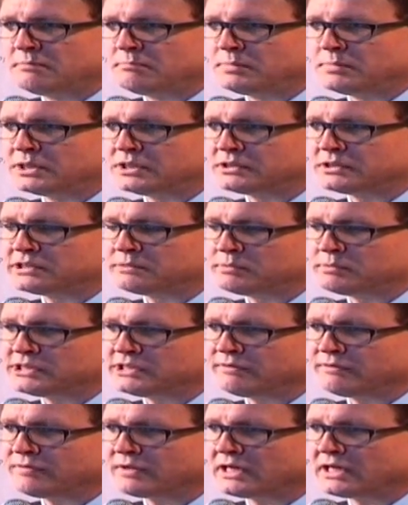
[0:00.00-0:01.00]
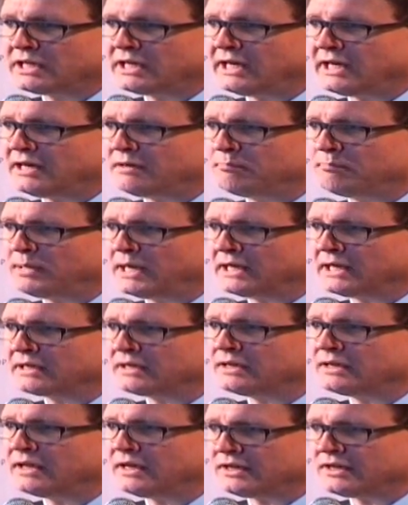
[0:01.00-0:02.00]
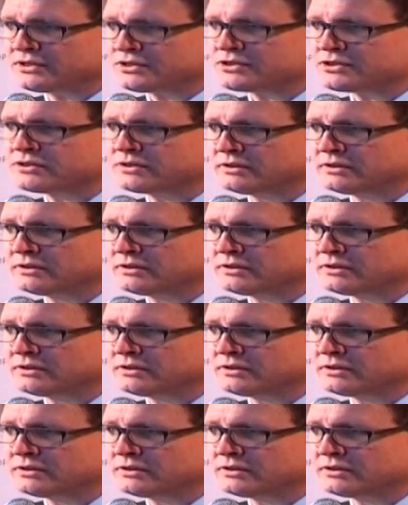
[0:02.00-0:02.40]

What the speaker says: but specifically how Bangladesh